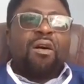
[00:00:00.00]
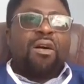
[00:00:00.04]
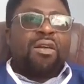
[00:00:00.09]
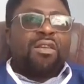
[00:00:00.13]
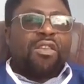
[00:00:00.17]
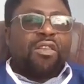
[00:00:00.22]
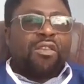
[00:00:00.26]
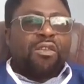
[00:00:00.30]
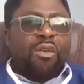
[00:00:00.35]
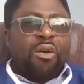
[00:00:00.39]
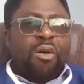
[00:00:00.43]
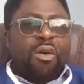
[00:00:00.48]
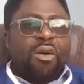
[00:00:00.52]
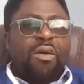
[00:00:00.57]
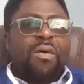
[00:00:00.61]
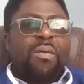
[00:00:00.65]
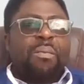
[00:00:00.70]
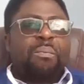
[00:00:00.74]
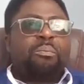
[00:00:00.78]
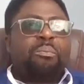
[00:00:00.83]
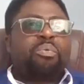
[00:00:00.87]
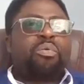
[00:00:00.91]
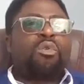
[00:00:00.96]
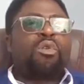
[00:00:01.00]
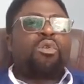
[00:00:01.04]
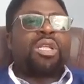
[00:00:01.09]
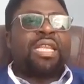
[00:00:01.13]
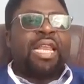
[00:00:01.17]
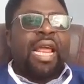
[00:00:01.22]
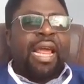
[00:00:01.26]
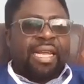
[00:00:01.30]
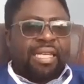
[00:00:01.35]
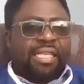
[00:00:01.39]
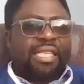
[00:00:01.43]
also
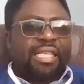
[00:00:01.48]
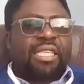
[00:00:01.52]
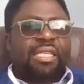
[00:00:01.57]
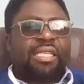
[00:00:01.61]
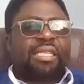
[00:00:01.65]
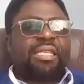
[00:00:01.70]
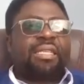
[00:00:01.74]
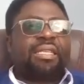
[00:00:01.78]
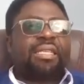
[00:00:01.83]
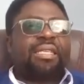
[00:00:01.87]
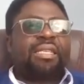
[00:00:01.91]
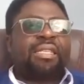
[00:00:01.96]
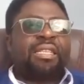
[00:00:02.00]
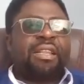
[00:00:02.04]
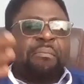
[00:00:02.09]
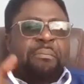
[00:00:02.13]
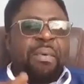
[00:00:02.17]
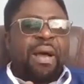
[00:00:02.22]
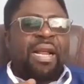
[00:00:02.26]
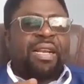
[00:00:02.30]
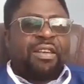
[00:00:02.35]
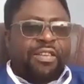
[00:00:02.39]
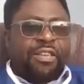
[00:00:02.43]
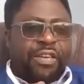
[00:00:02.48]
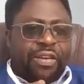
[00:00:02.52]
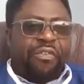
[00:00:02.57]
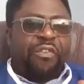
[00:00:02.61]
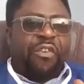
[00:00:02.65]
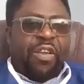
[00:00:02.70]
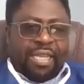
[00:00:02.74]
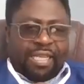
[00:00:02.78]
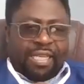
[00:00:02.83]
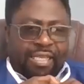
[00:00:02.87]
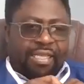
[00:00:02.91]
protects the
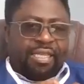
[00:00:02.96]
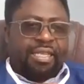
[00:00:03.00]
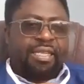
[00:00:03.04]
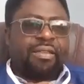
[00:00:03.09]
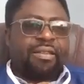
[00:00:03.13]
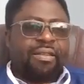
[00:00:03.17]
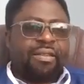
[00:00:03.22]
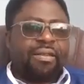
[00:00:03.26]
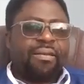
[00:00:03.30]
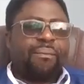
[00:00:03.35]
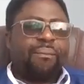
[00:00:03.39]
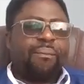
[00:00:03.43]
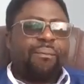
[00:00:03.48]
battery first.